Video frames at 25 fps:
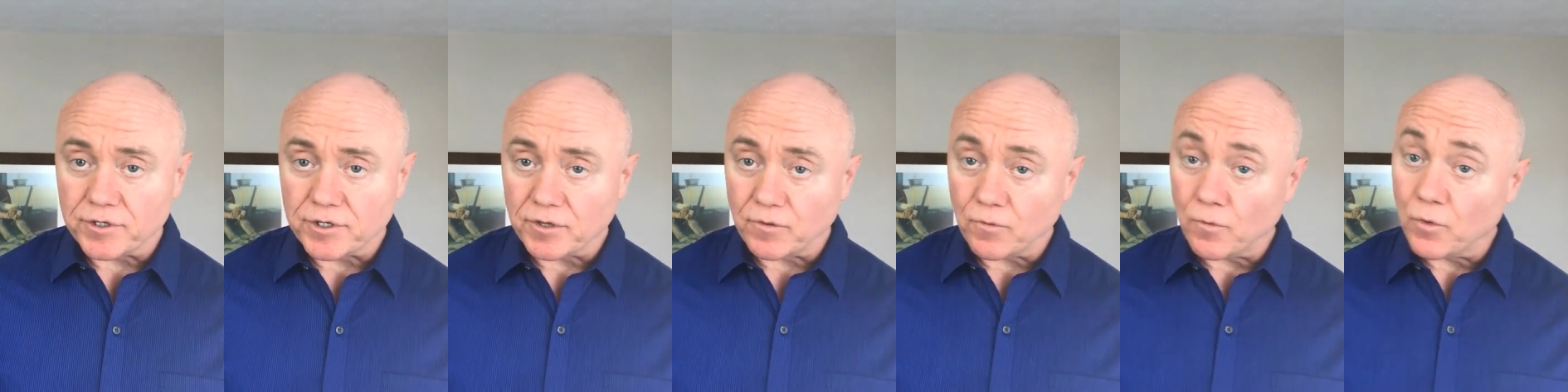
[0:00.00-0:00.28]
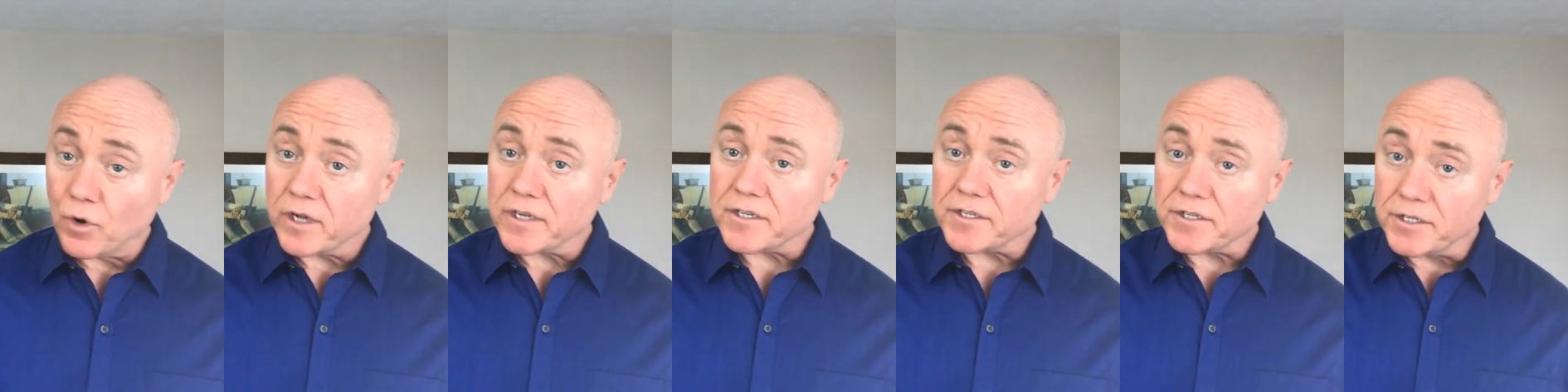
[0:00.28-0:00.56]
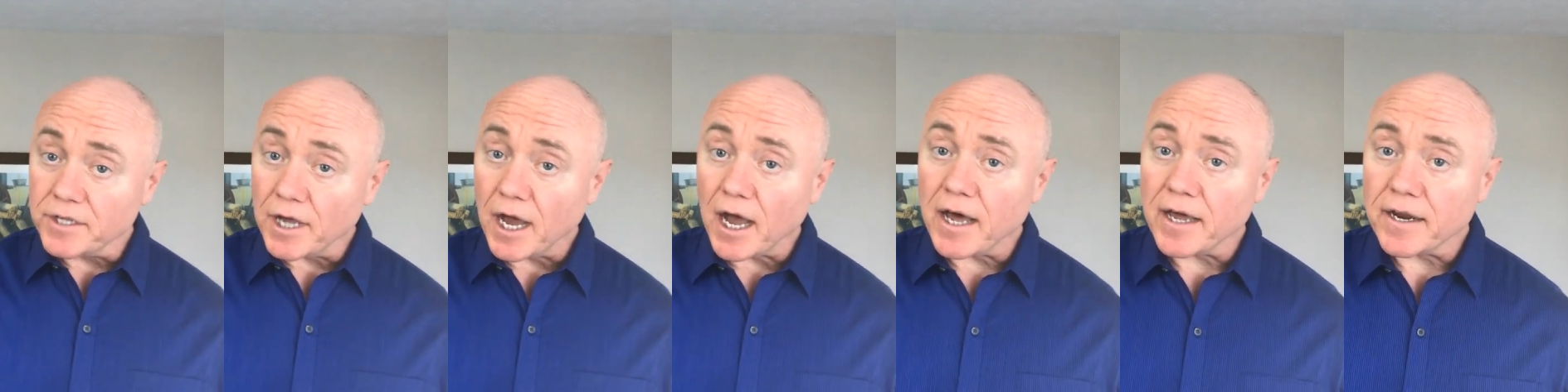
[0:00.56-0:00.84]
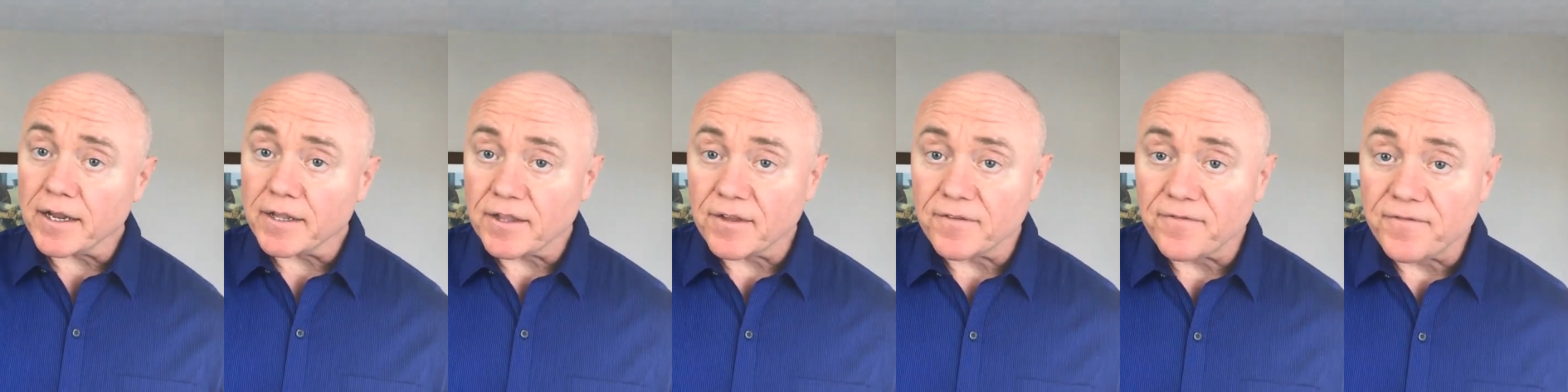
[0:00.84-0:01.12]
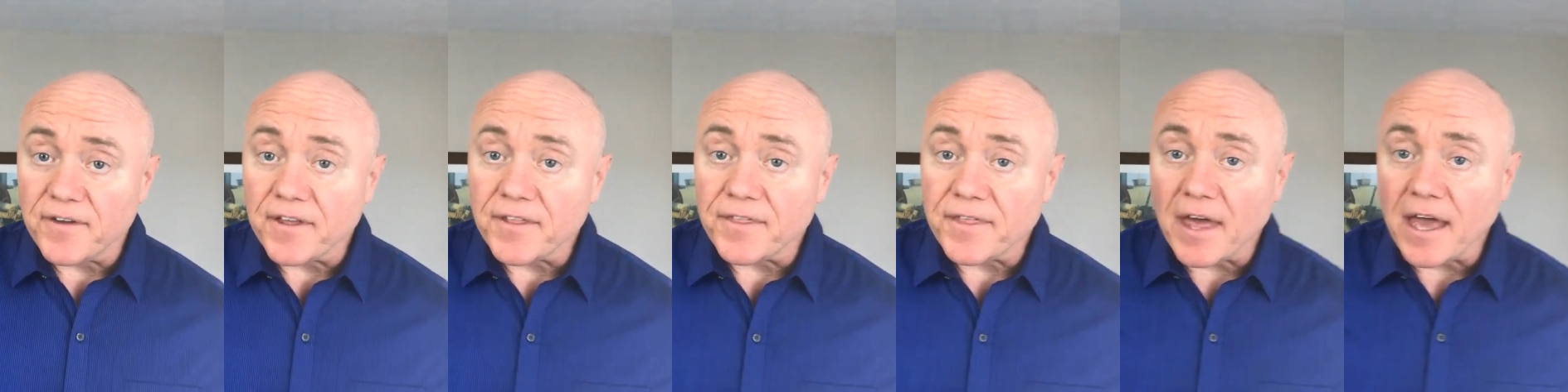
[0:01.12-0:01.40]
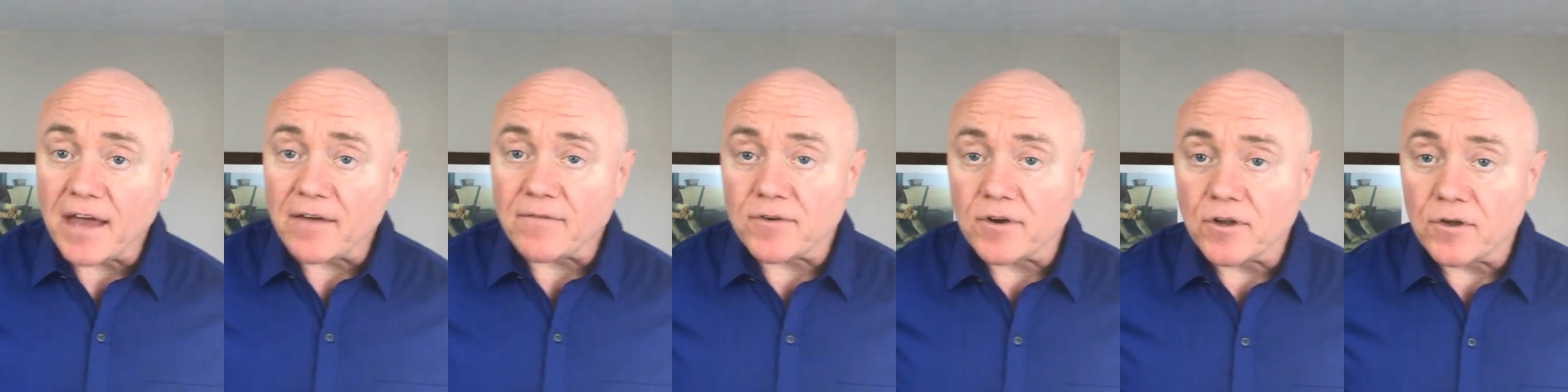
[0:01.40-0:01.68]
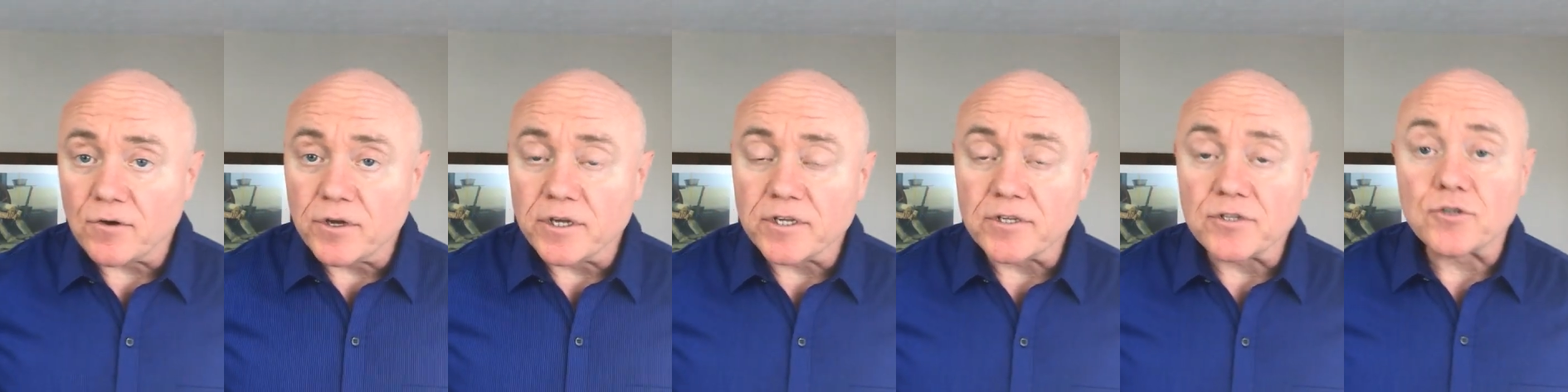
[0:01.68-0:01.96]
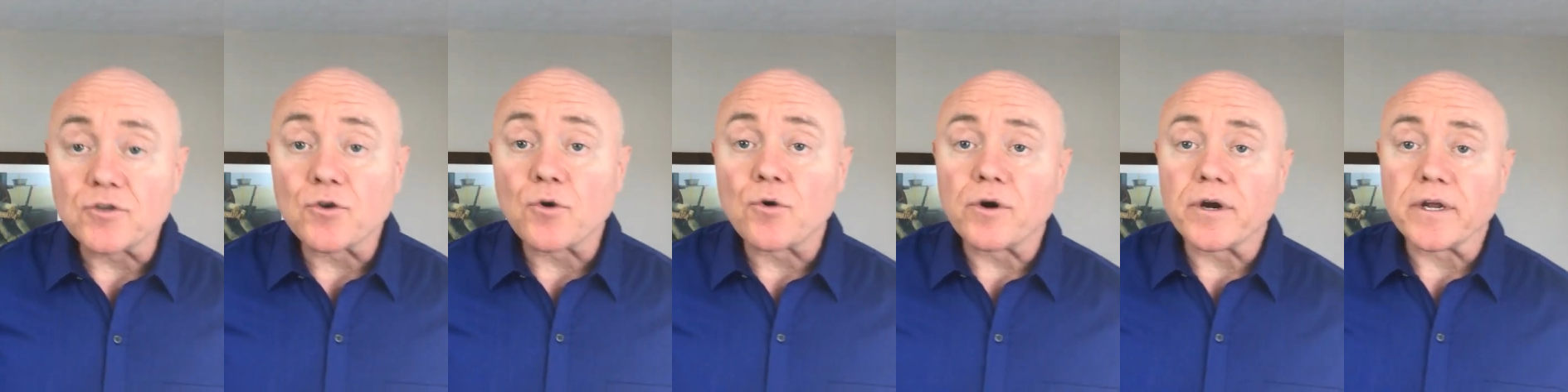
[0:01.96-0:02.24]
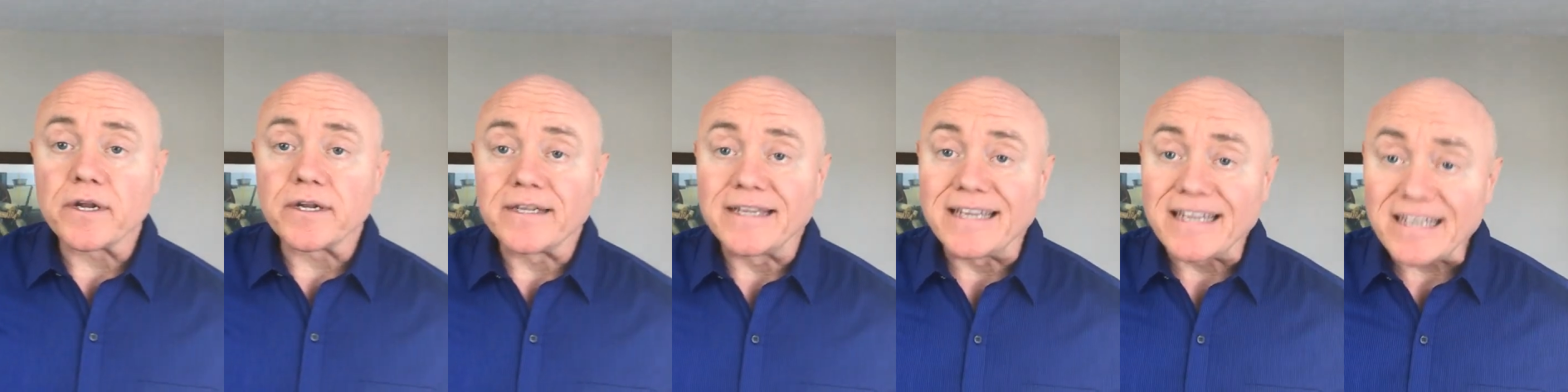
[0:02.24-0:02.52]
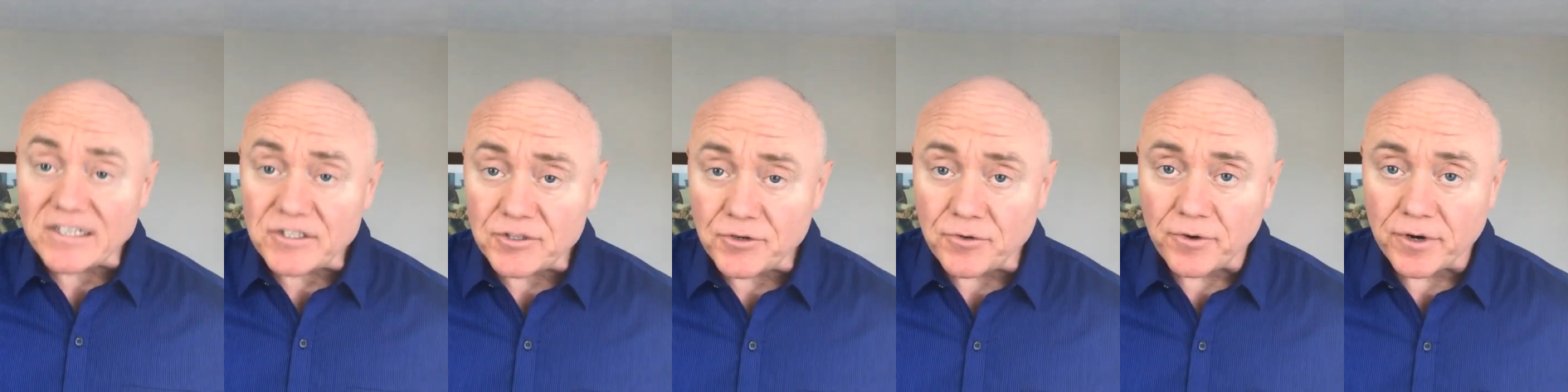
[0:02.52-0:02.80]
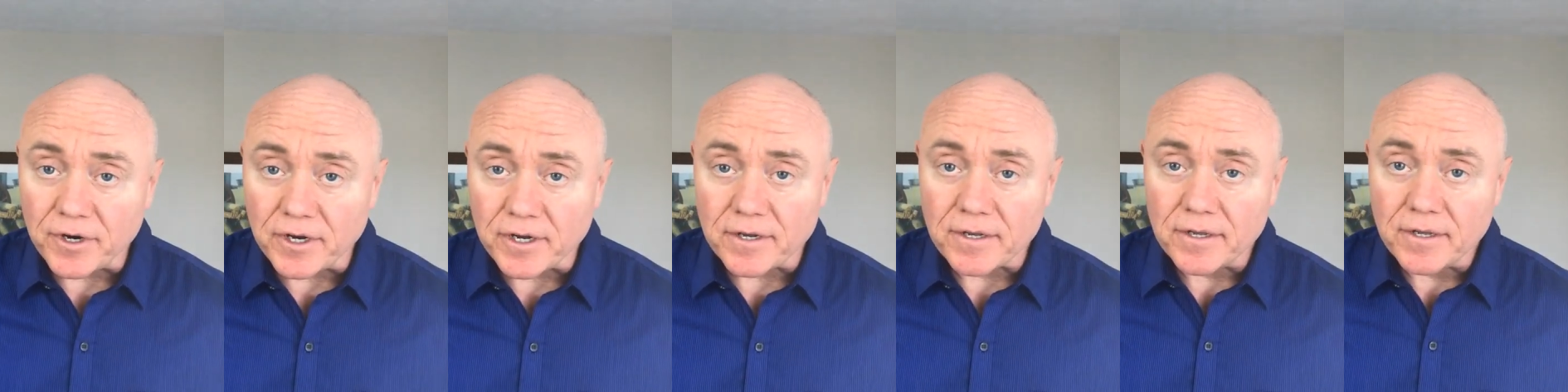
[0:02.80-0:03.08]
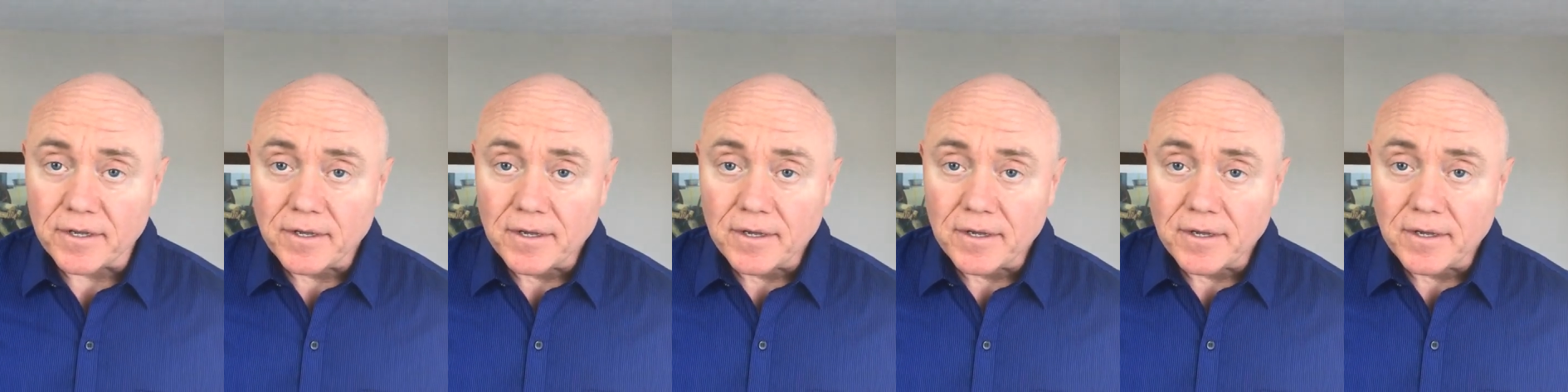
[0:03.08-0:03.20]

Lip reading: that once dotted the 5th Avenue Historic District